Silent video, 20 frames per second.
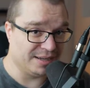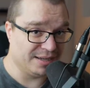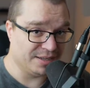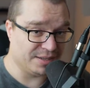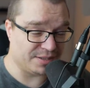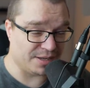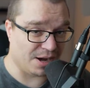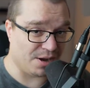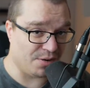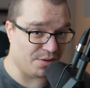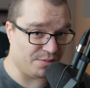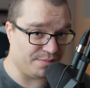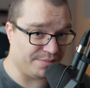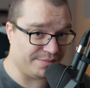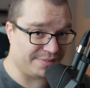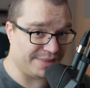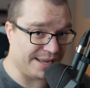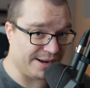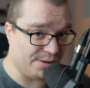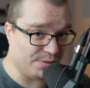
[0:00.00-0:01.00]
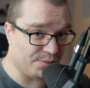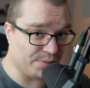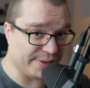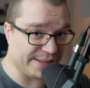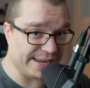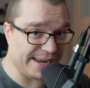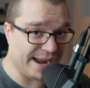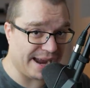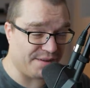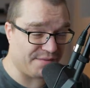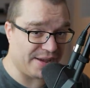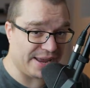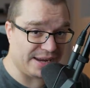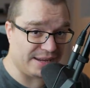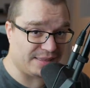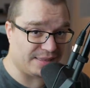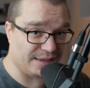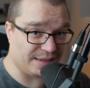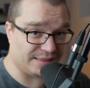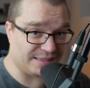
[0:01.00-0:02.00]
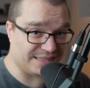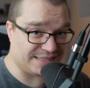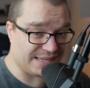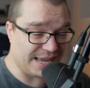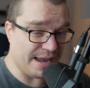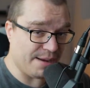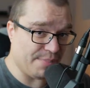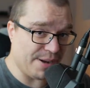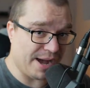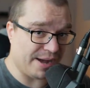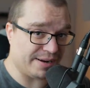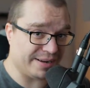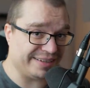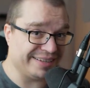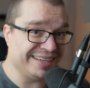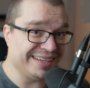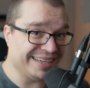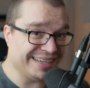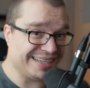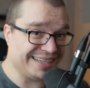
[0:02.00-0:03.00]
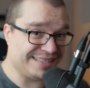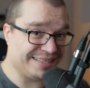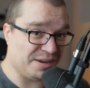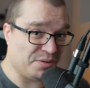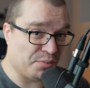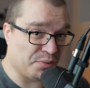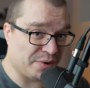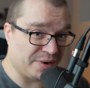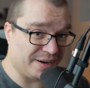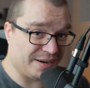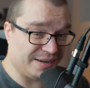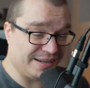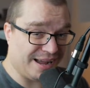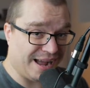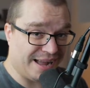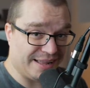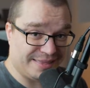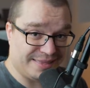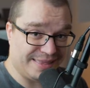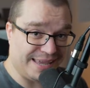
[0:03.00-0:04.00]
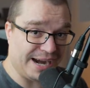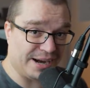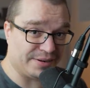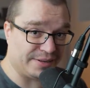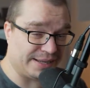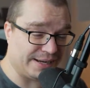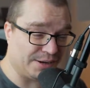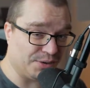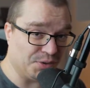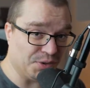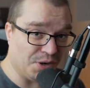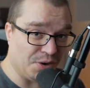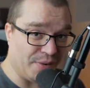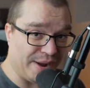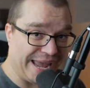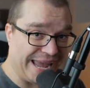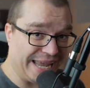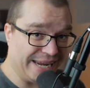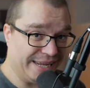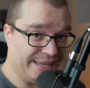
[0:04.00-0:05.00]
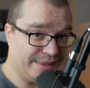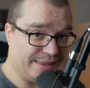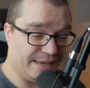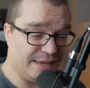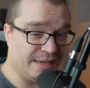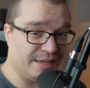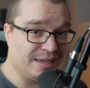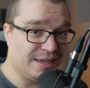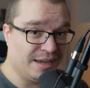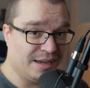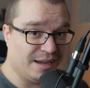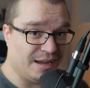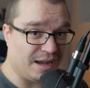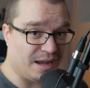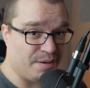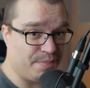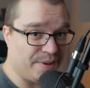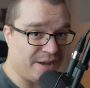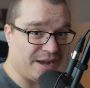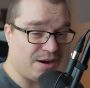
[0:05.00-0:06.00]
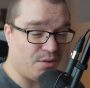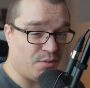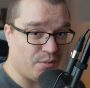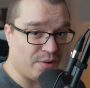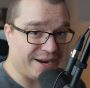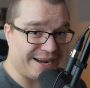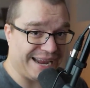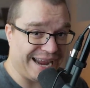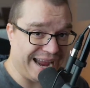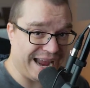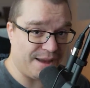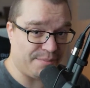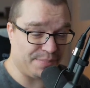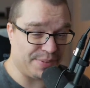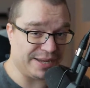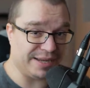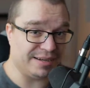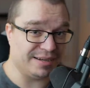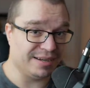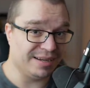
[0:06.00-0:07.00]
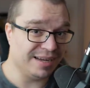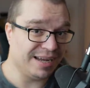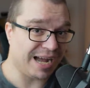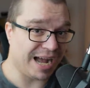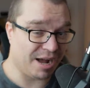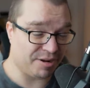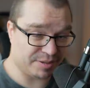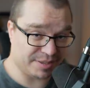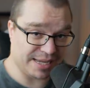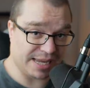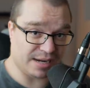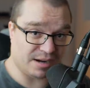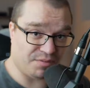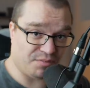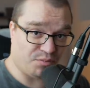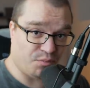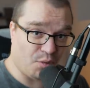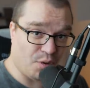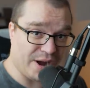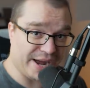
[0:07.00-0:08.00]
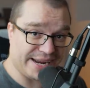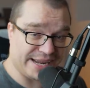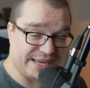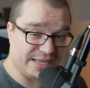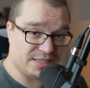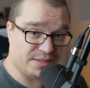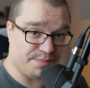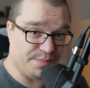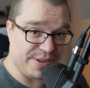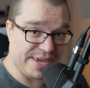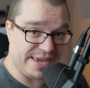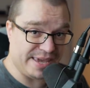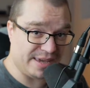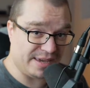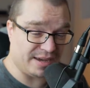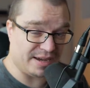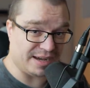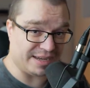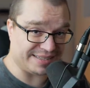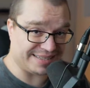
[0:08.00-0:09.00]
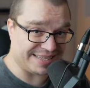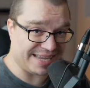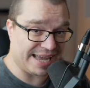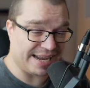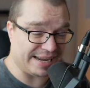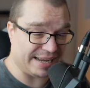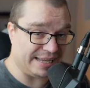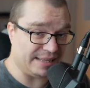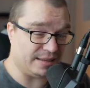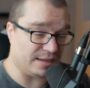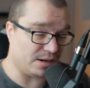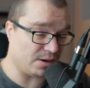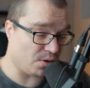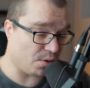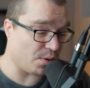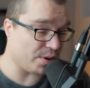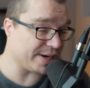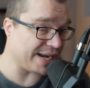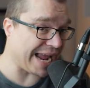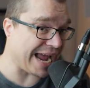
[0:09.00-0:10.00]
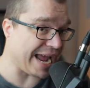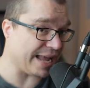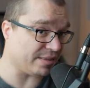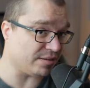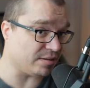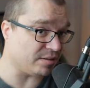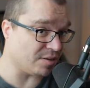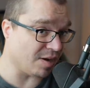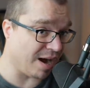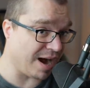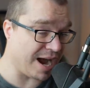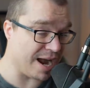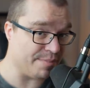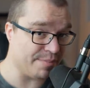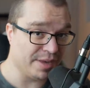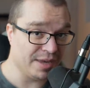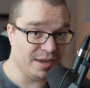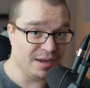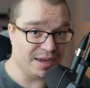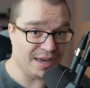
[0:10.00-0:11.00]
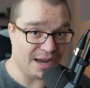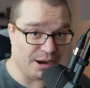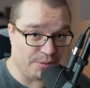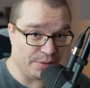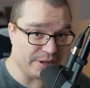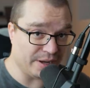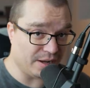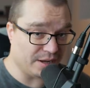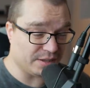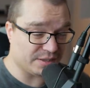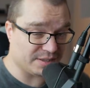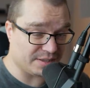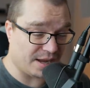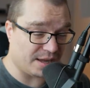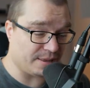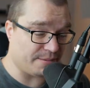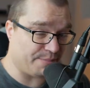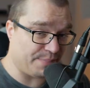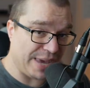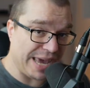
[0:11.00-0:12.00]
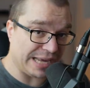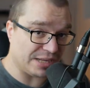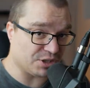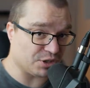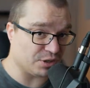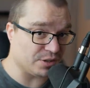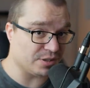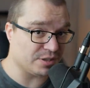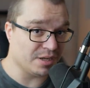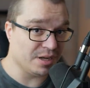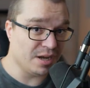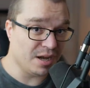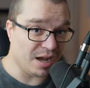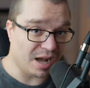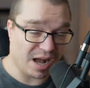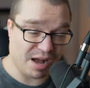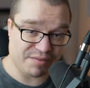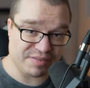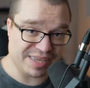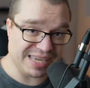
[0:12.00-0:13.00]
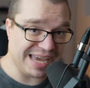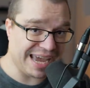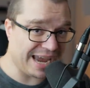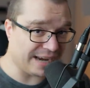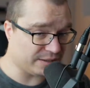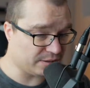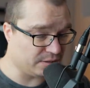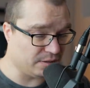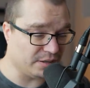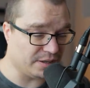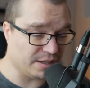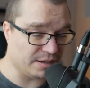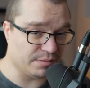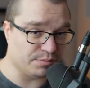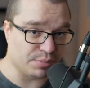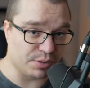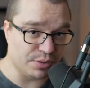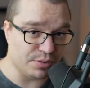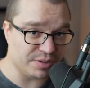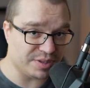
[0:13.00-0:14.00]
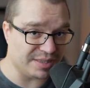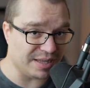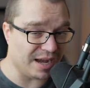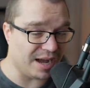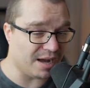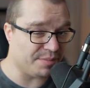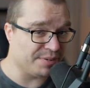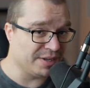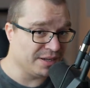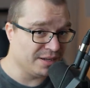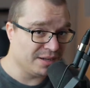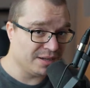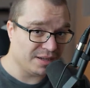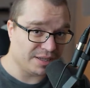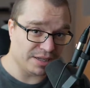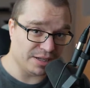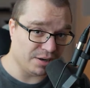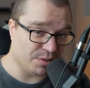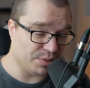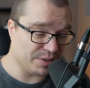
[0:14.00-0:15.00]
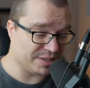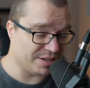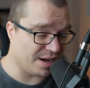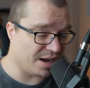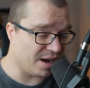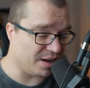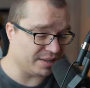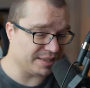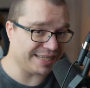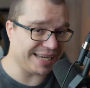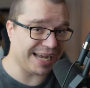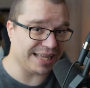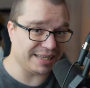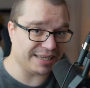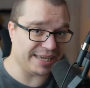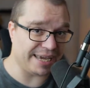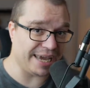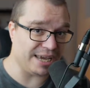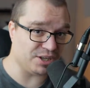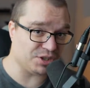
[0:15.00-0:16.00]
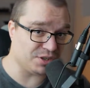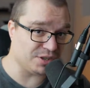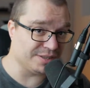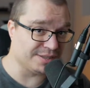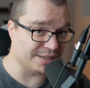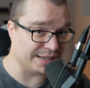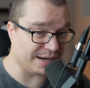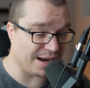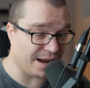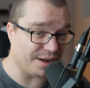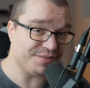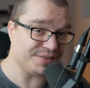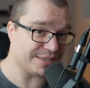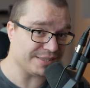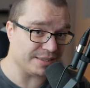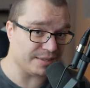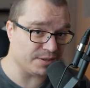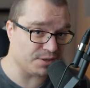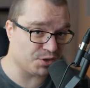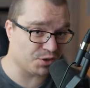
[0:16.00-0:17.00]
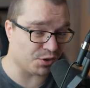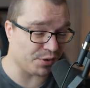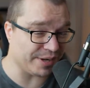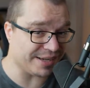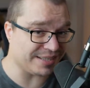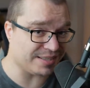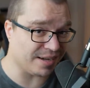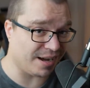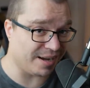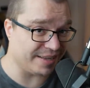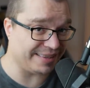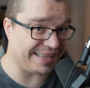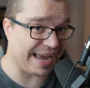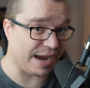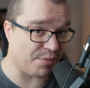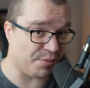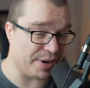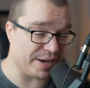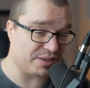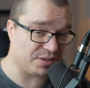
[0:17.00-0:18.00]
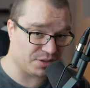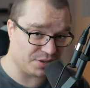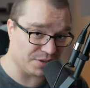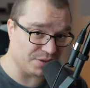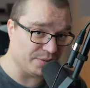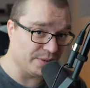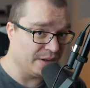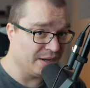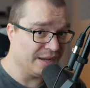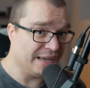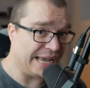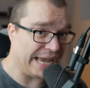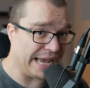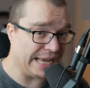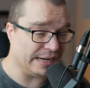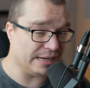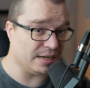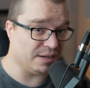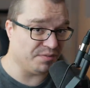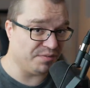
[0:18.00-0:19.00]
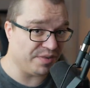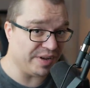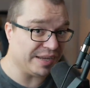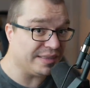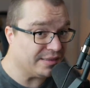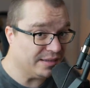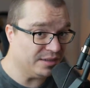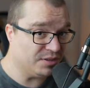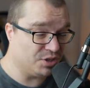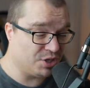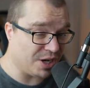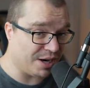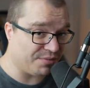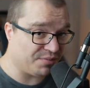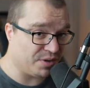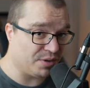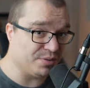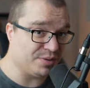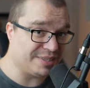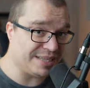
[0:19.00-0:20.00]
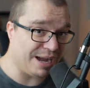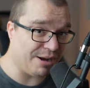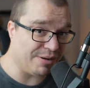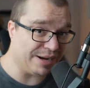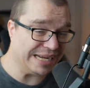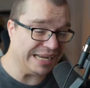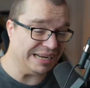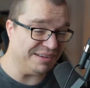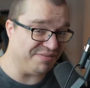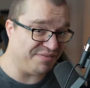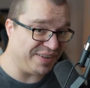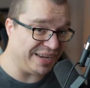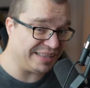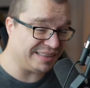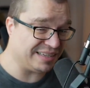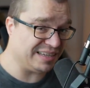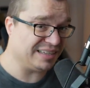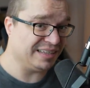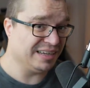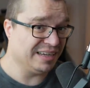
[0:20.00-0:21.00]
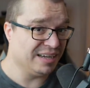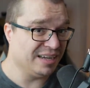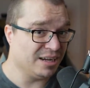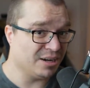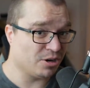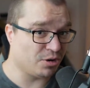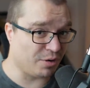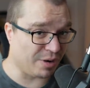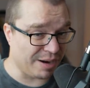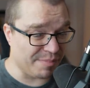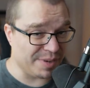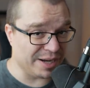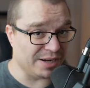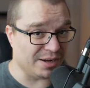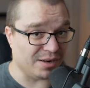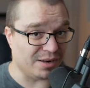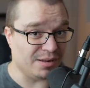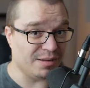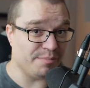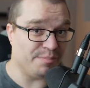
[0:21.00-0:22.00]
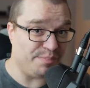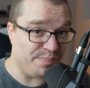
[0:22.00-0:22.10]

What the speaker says: So they don't really have anything to say about it, because they were not there. They don't know anything about what happened outside of what is being said in the court at the time. And we all saw the pictures of the ex looking bruised up. You know, we saw all the allegations, and obviously the jury saw it that way too and convicted Geoffrey, who is now a convicted criminal.